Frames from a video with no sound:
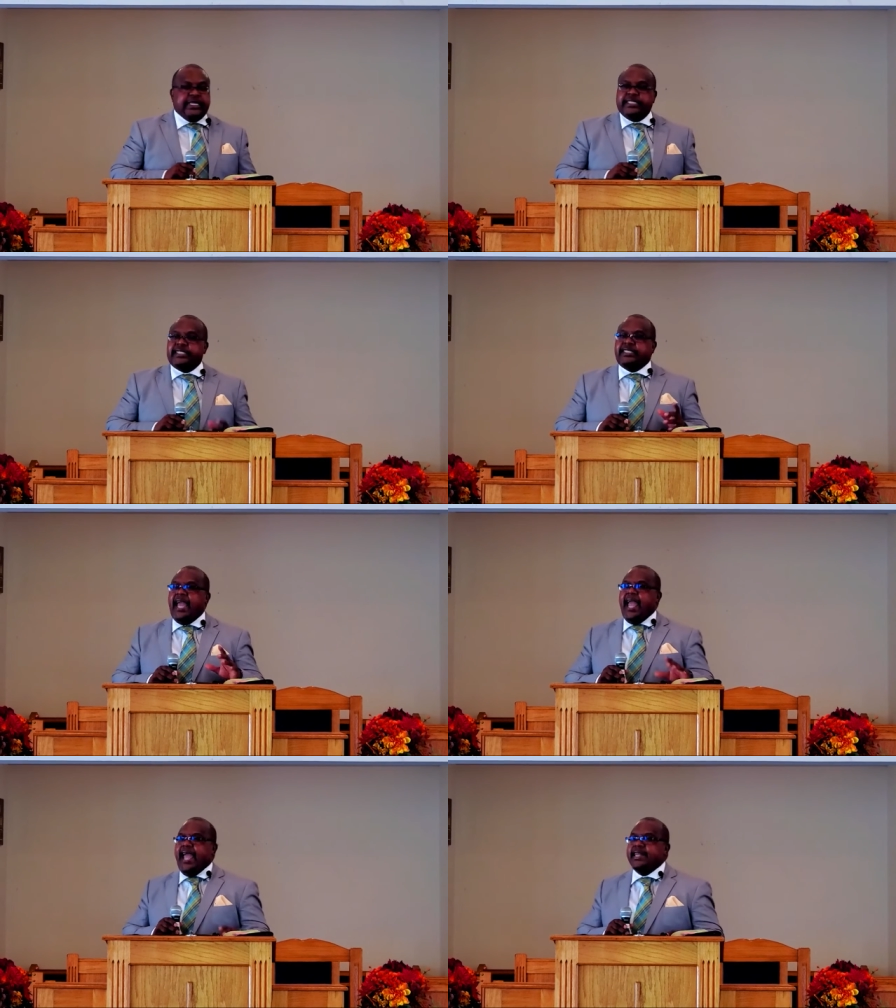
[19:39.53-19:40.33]

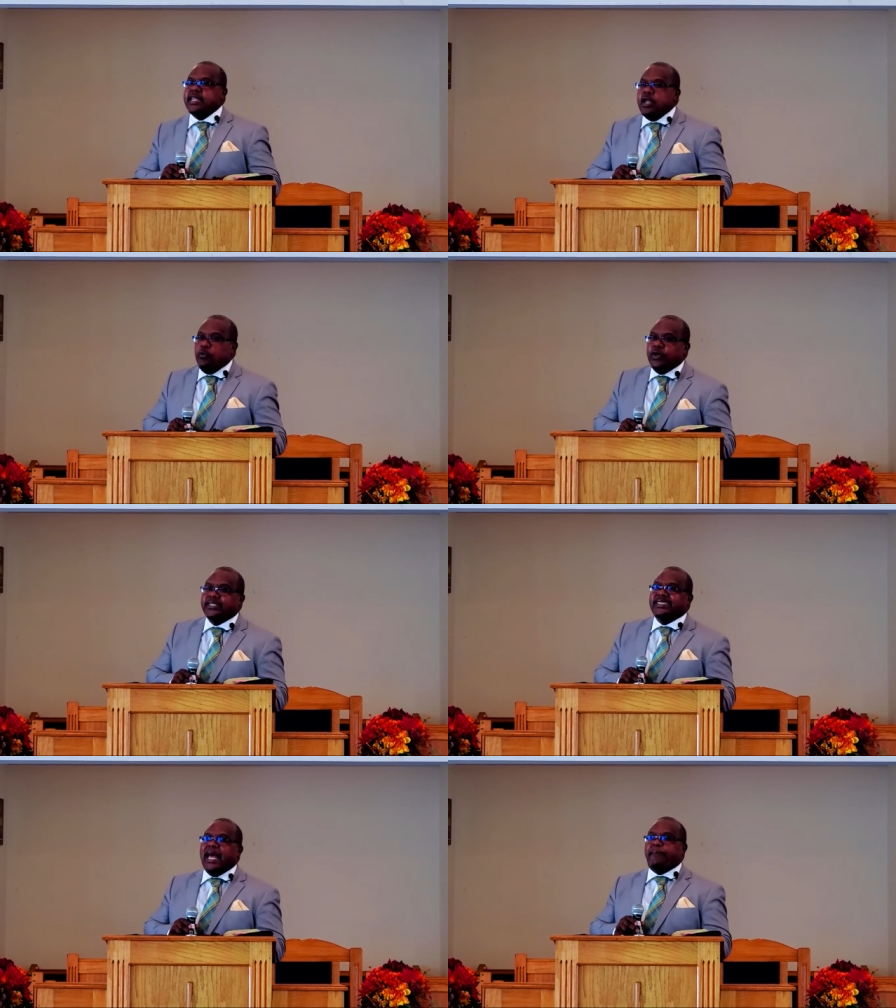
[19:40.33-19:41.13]
Sin will
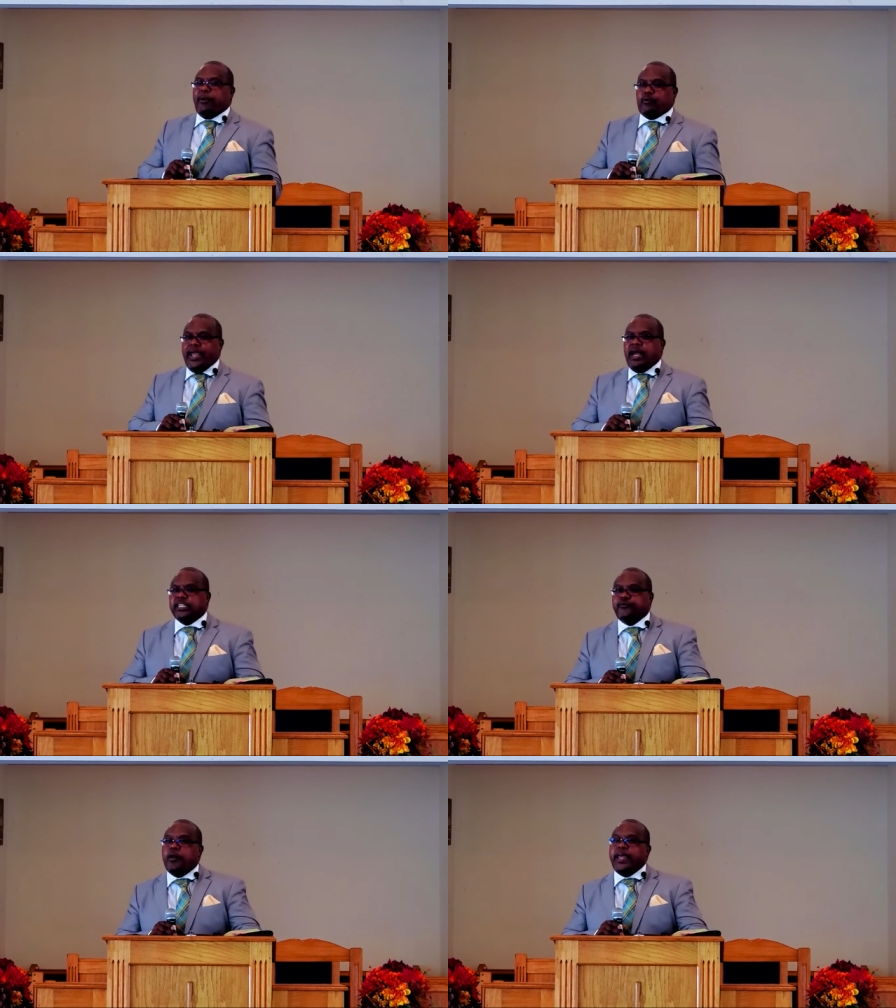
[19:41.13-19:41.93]
separate
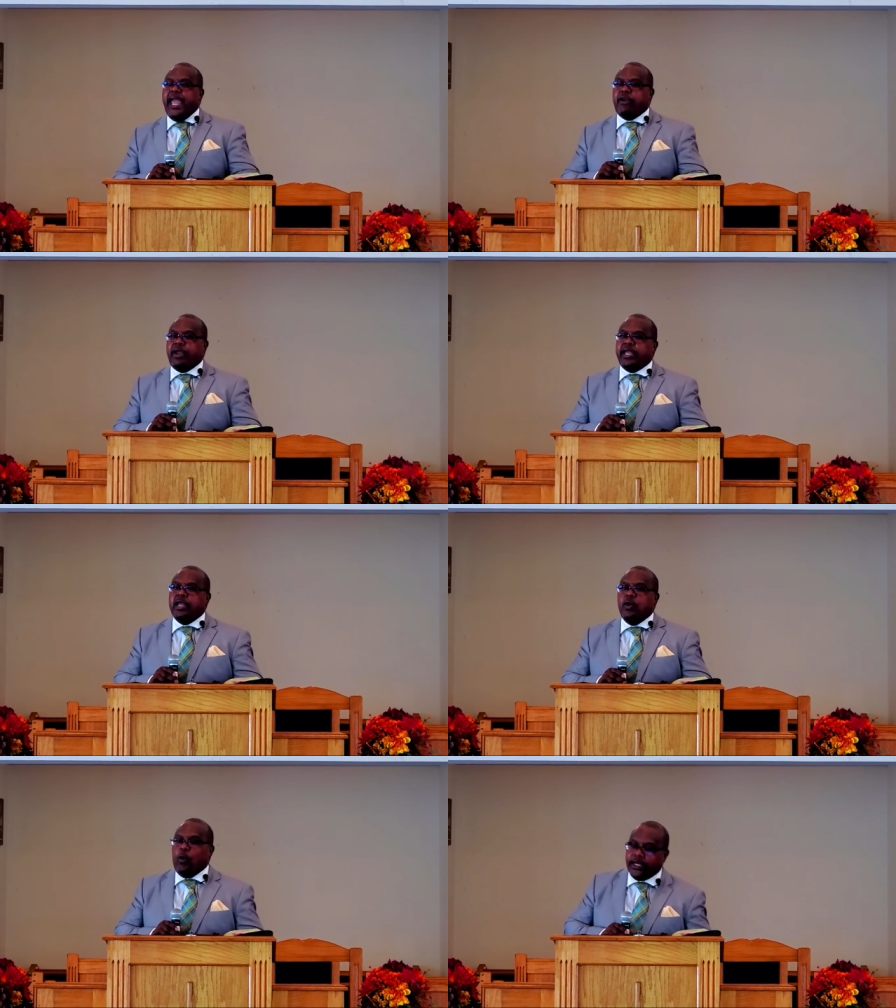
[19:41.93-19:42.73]
us from
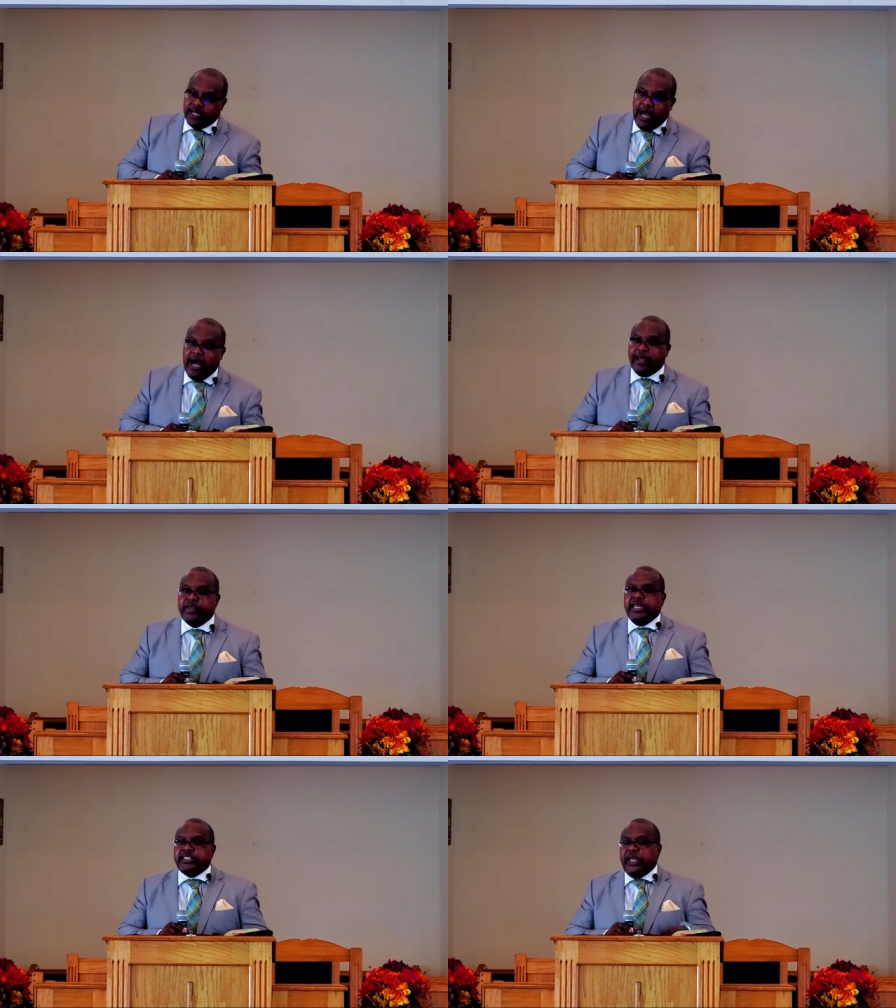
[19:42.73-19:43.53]
hearing what
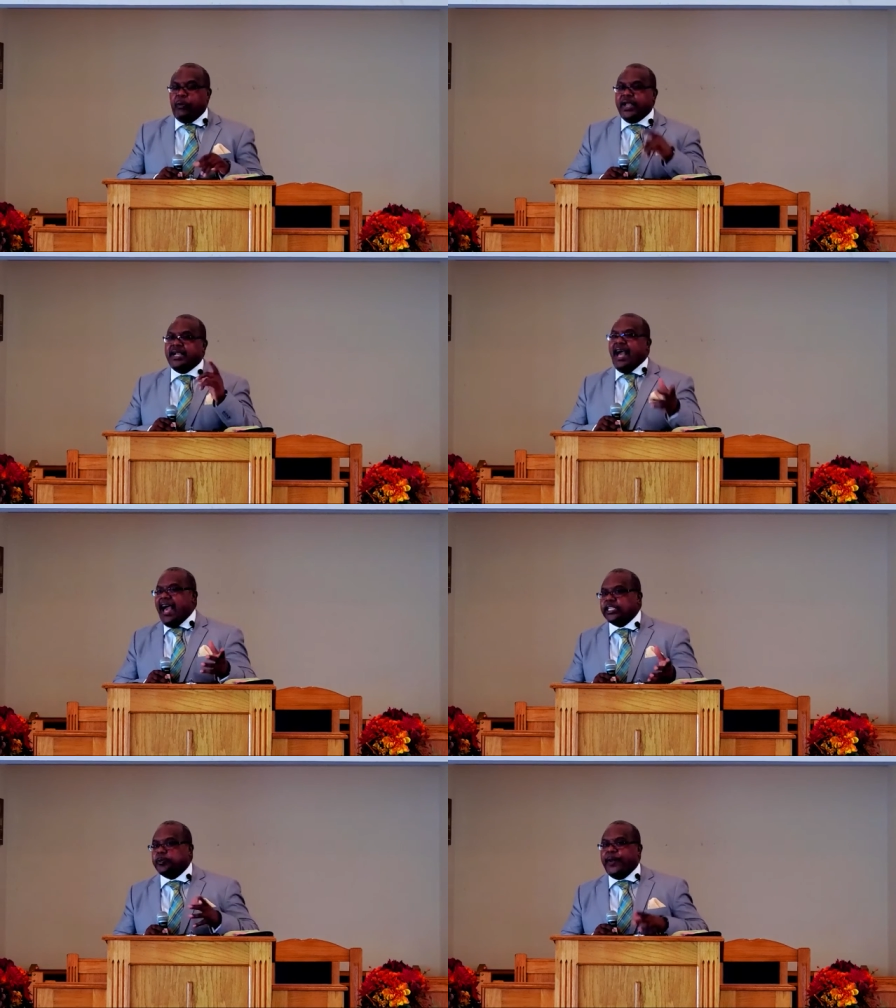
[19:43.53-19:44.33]
God. See, when
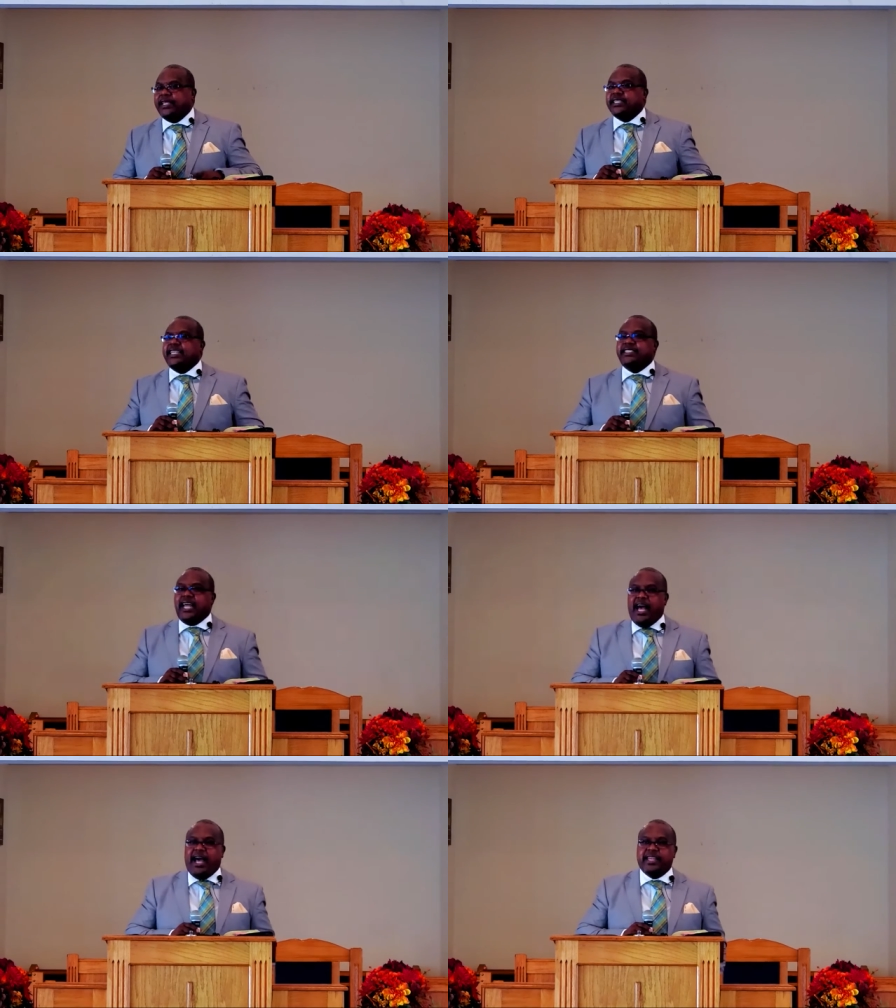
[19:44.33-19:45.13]
God speaks, it's
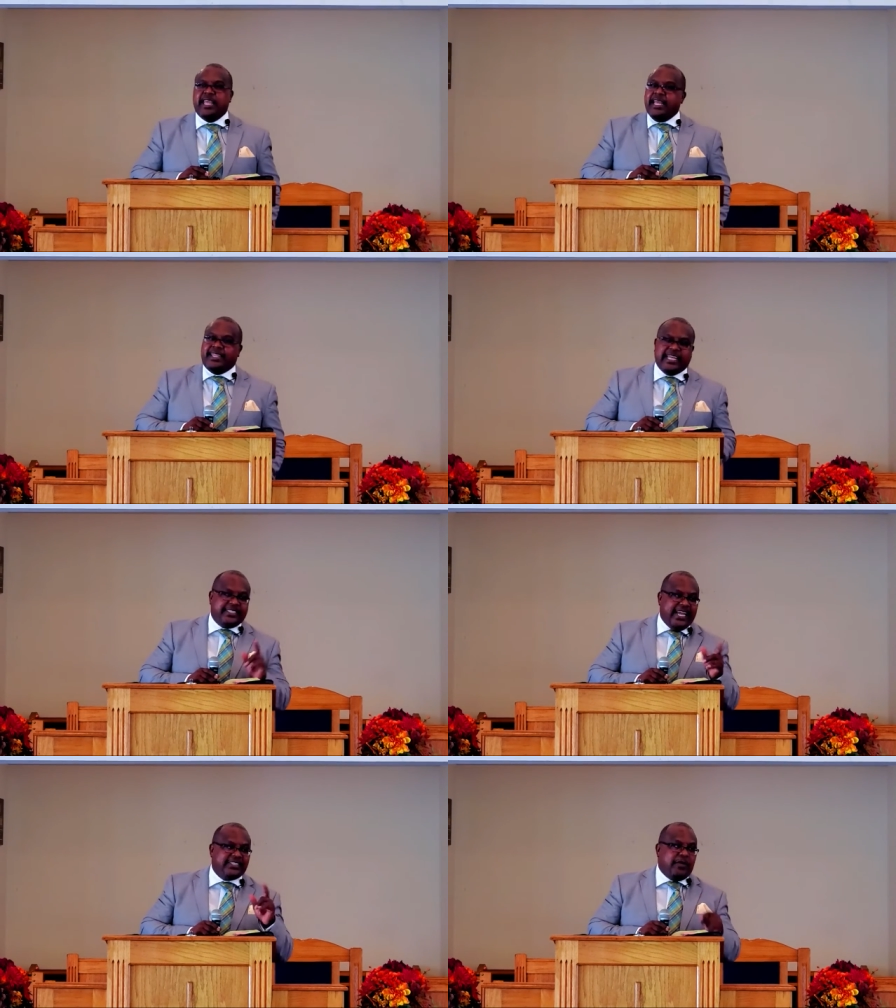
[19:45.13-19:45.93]
done, then
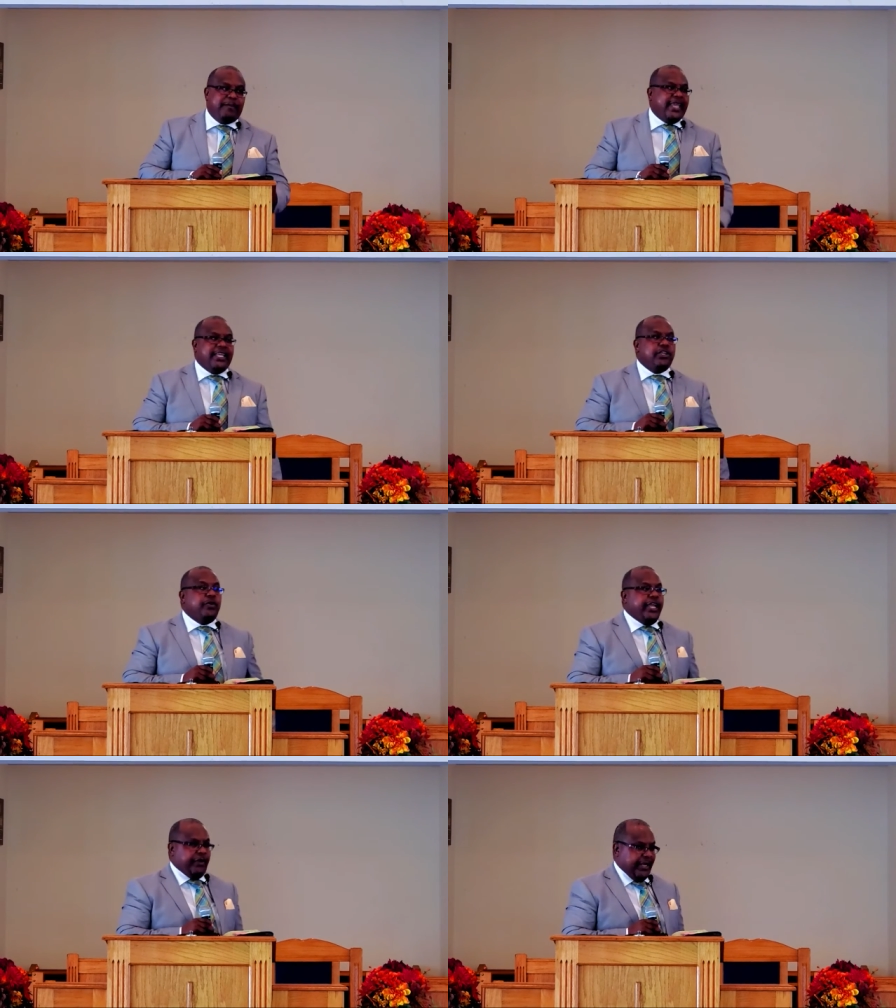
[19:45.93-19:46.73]
it doesn't mean you
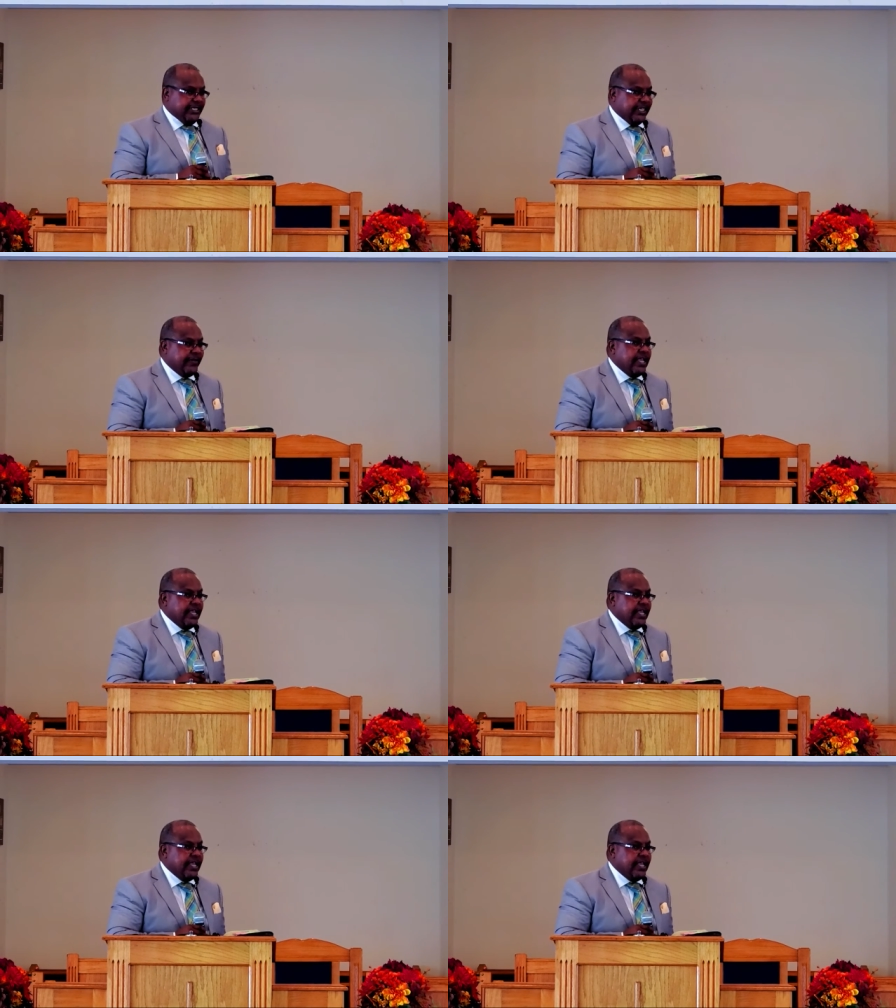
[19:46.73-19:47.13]
hear it.